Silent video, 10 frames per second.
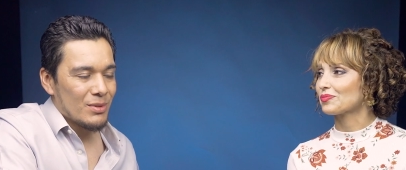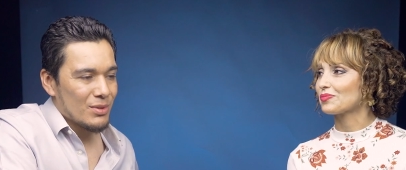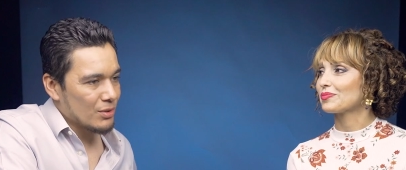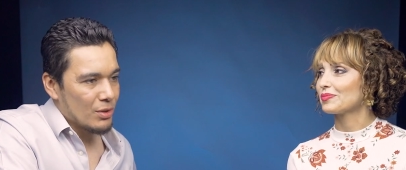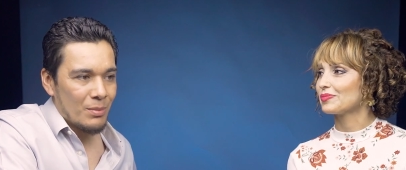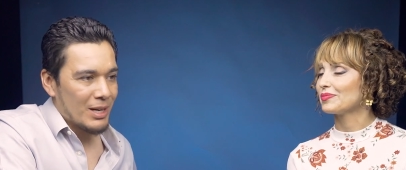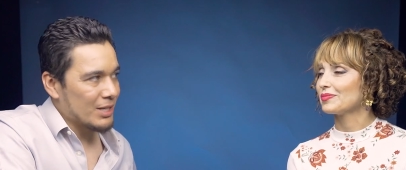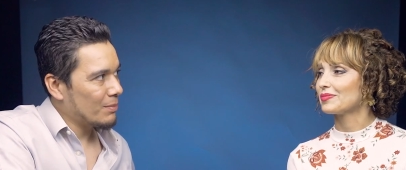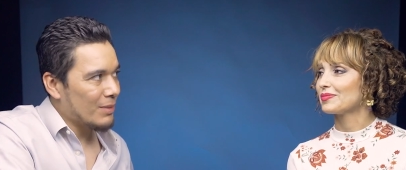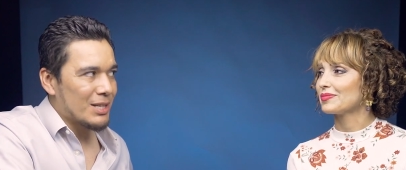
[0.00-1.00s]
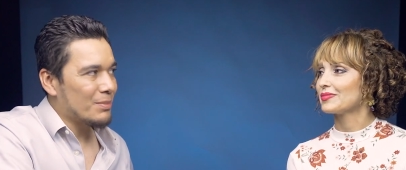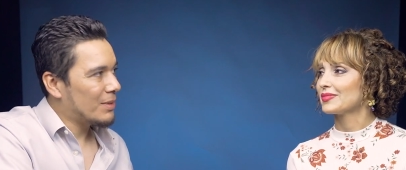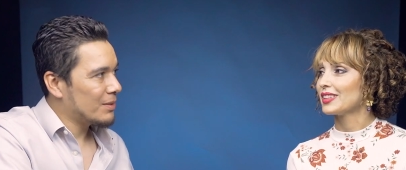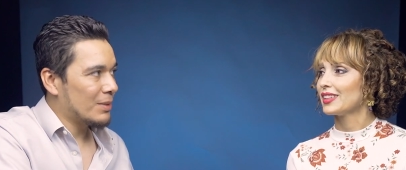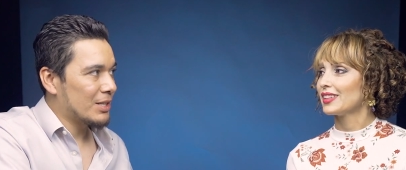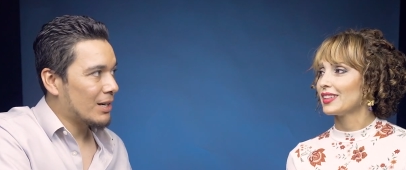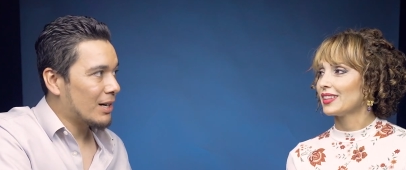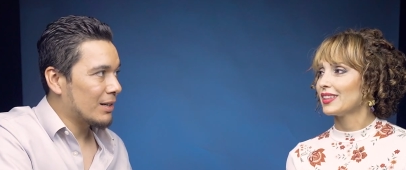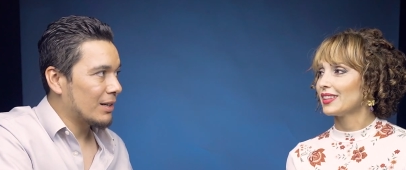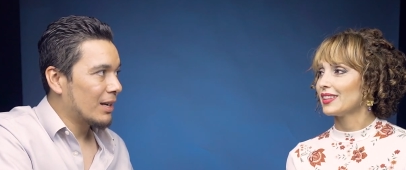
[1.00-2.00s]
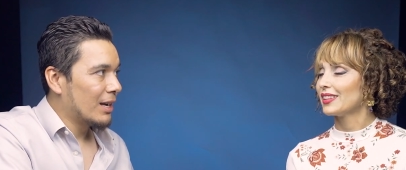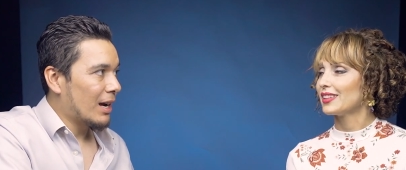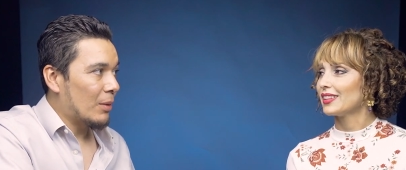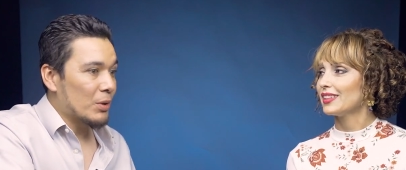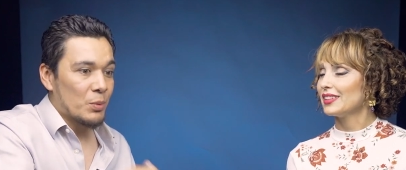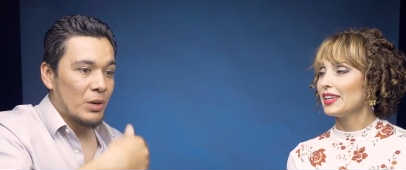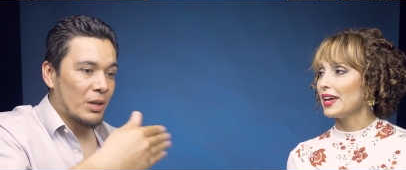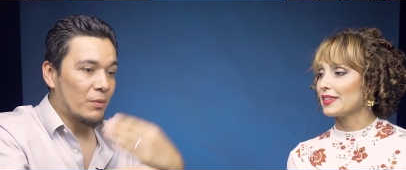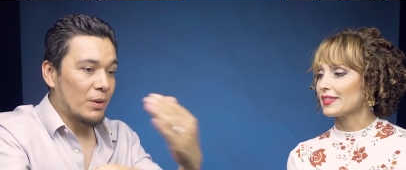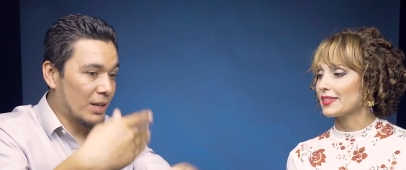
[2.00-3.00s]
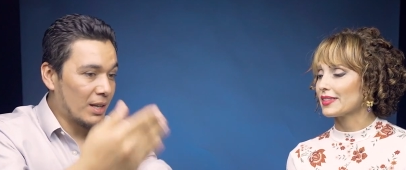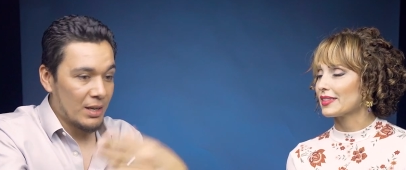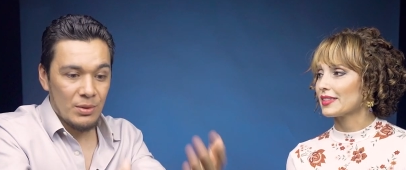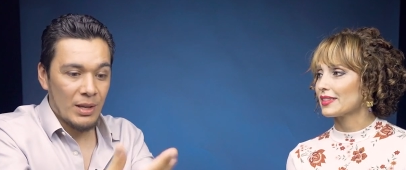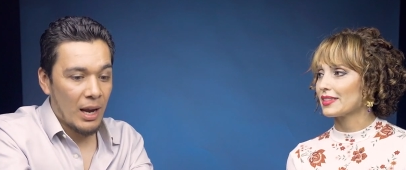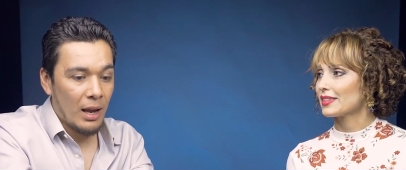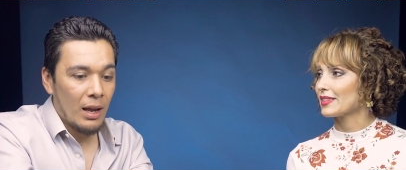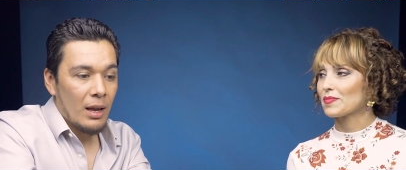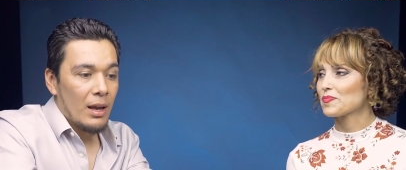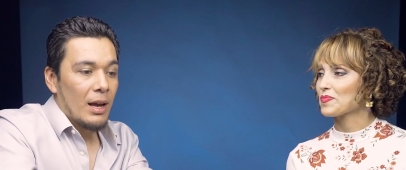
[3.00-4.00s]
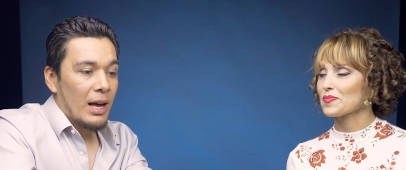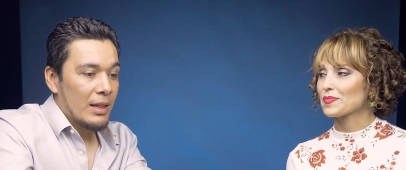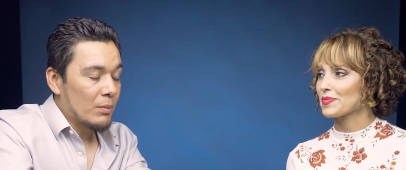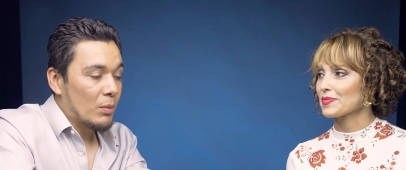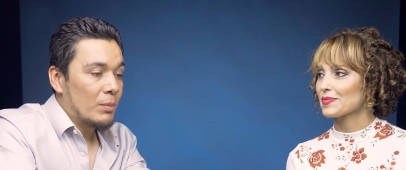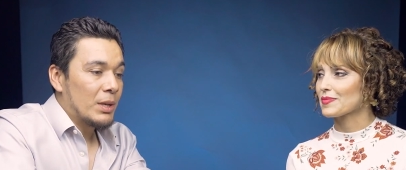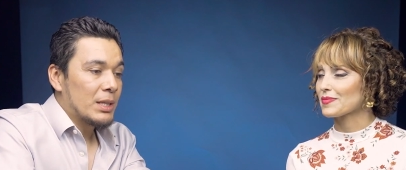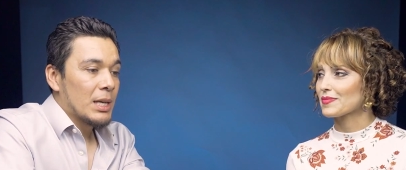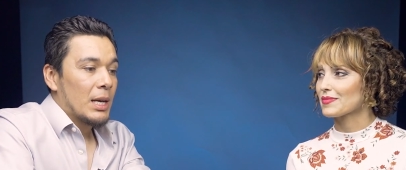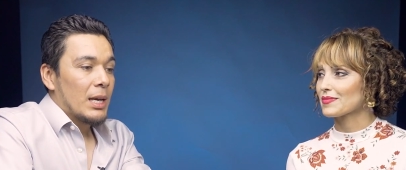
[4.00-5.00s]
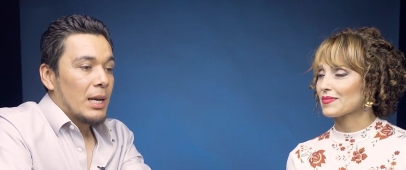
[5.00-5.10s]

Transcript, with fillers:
Speaker 1: so much, much, much, much harder. I was working yes. for the day-to-day at that moment,